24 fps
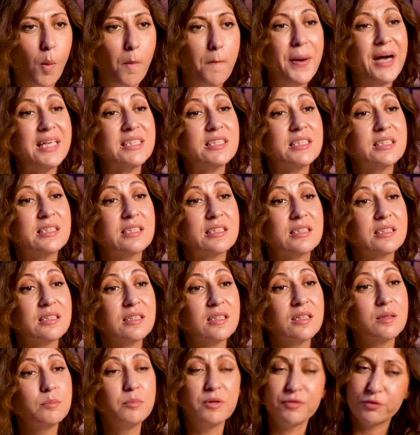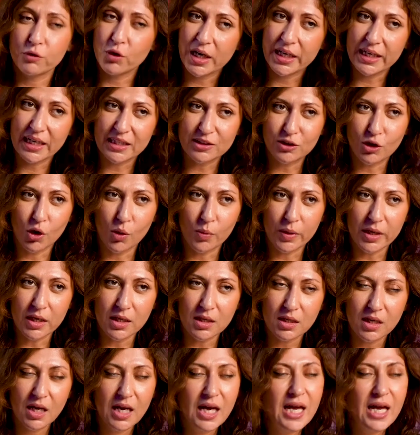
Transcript: But before I get going,